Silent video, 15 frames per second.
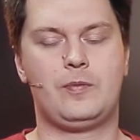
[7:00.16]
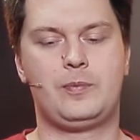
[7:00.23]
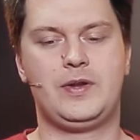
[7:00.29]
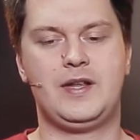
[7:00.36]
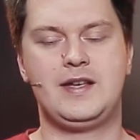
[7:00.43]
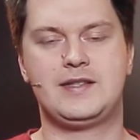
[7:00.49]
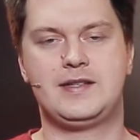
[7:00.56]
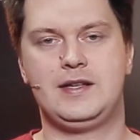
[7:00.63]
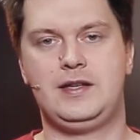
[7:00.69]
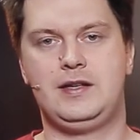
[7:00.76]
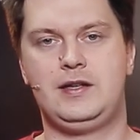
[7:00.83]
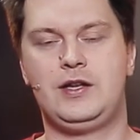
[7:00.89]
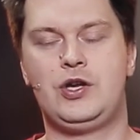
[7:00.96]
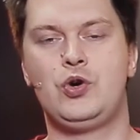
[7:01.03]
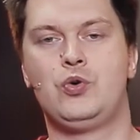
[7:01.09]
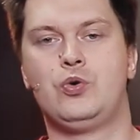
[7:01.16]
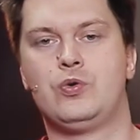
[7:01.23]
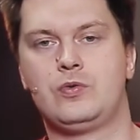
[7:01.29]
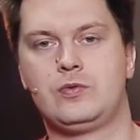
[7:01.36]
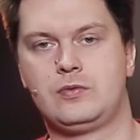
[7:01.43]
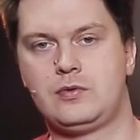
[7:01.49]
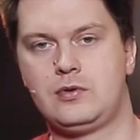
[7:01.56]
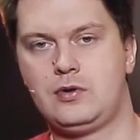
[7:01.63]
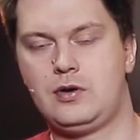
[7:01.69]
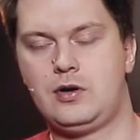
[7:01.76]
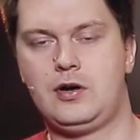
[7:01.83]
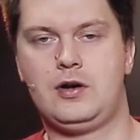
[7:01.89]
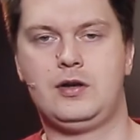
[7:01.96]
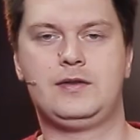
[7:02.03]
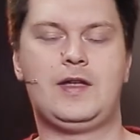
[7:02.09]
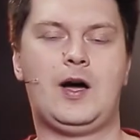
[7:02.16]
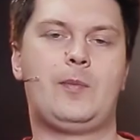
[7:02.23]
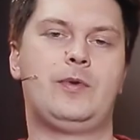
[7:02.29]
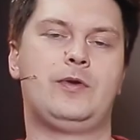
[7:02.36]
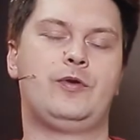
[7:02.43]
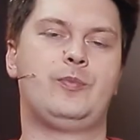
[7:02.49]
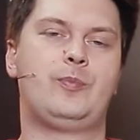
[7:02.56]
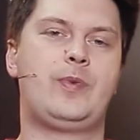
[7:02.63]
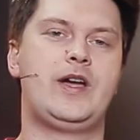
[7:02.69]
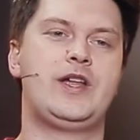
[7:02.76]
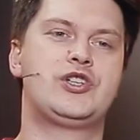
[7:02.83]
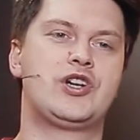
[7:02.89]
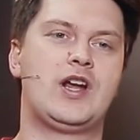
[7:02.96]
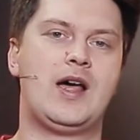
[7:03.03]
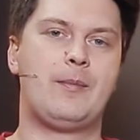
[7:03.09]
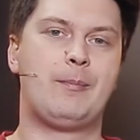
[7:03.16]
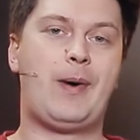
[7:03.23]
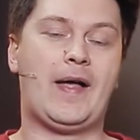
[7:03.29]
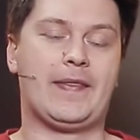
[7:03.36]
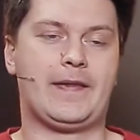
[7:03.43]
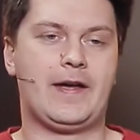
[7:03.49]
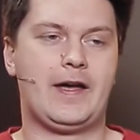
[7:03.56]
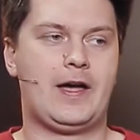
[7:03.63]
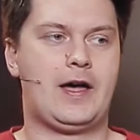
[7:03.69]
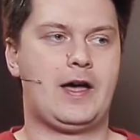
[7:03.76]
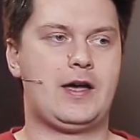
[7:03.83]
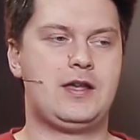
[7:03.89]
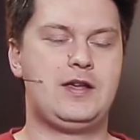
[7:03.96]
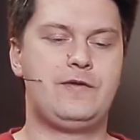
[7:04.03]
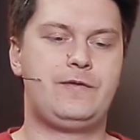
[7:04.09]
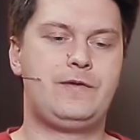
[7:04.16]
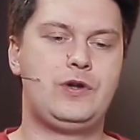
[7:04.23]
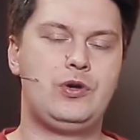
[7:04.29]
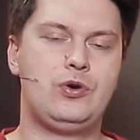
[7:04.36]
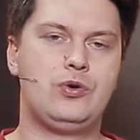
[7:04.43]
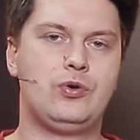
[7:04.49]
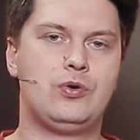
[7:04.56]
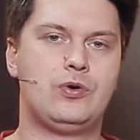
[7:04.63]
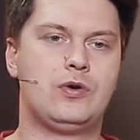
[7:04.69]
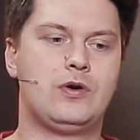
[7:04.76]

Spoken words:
place a new tuple on page. But if you